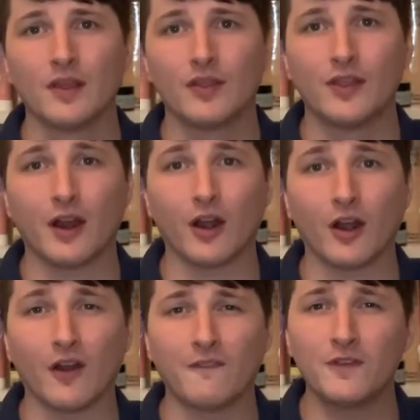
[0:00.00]
there
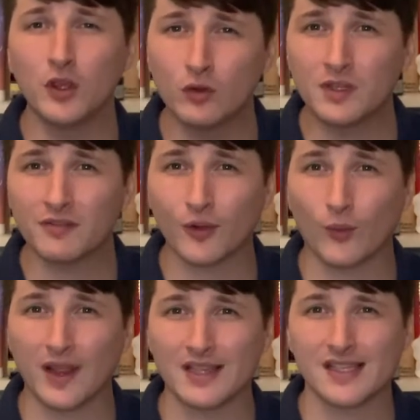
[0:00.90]
are a few different
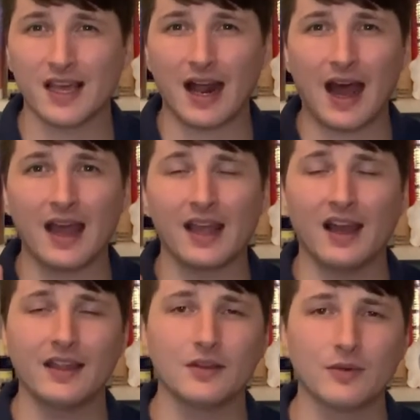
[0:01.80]
ways that I
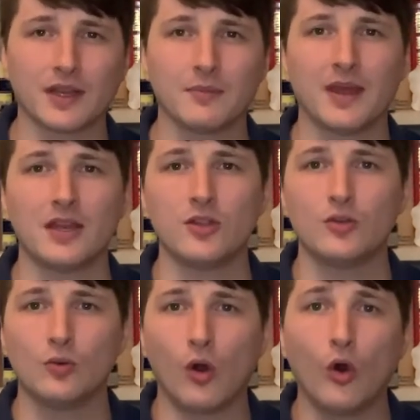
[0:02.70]
highly recommend
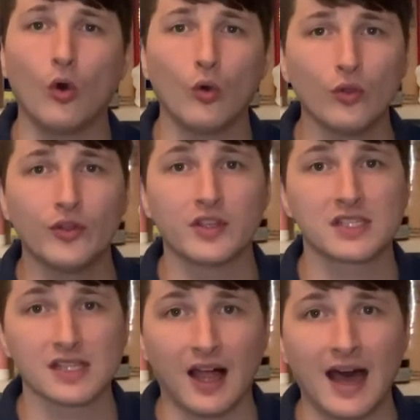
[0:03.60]
you hold the
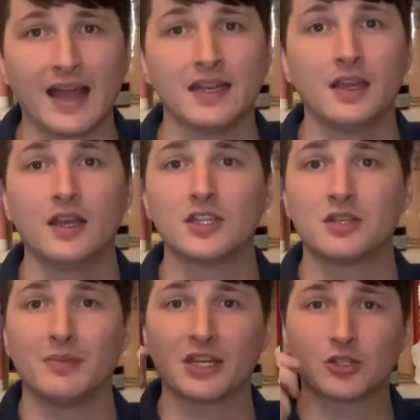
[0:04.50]
slide
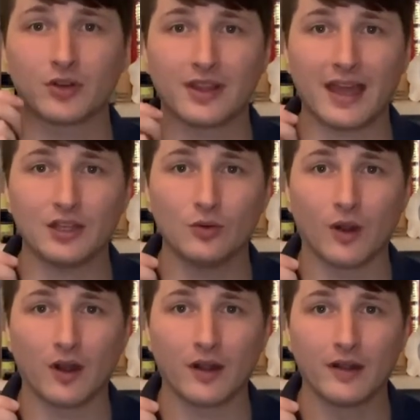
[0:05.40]
to make sure that you
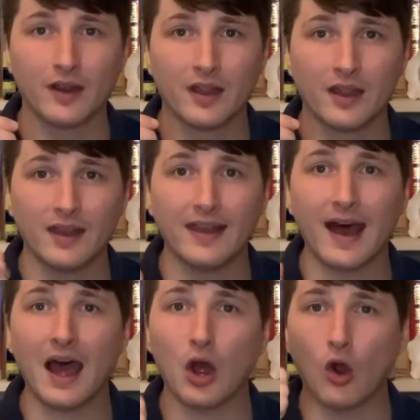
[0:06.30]
are
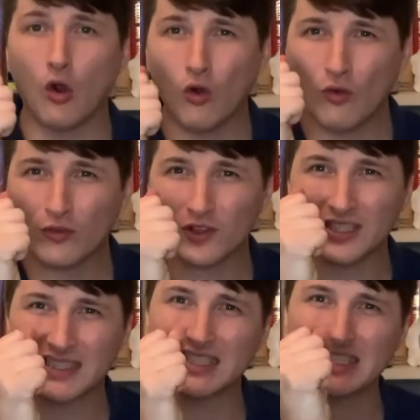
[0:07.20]
not
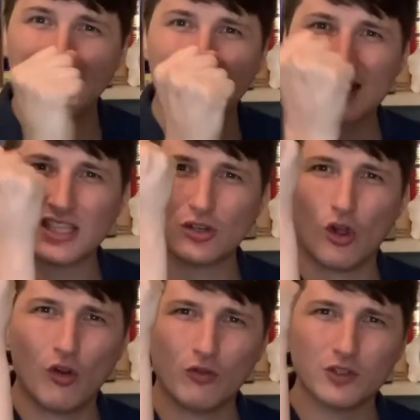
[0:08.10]
overly tense and
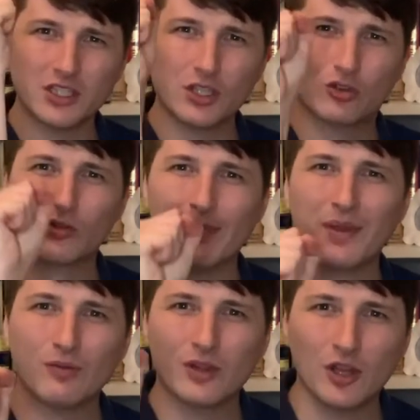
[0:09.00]
overly
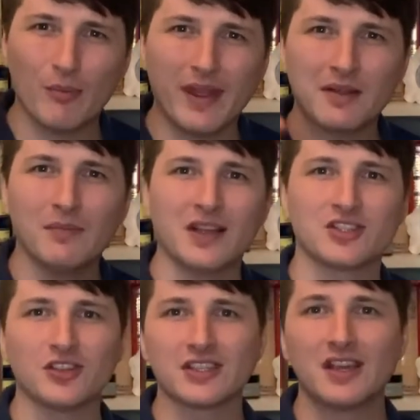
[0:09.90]
gripping with your big
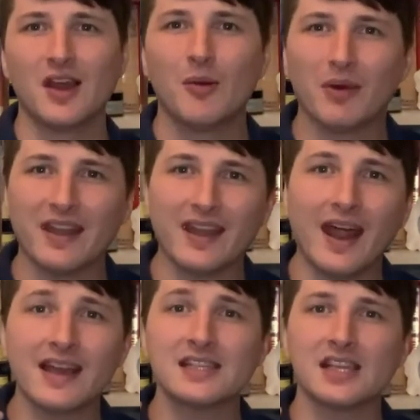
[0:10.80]
muscles, but
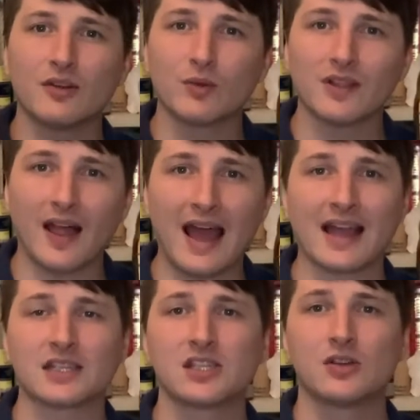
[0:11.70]
nice and
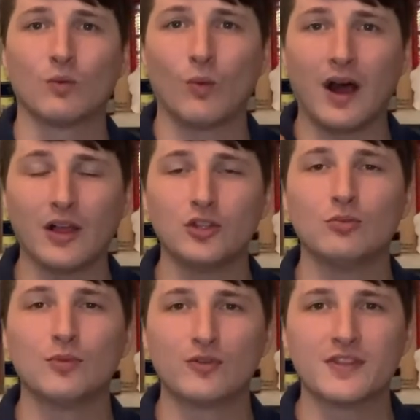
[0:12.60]
relaxed while you
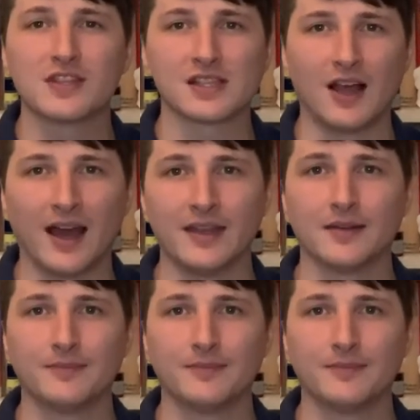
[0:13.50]
move the slide.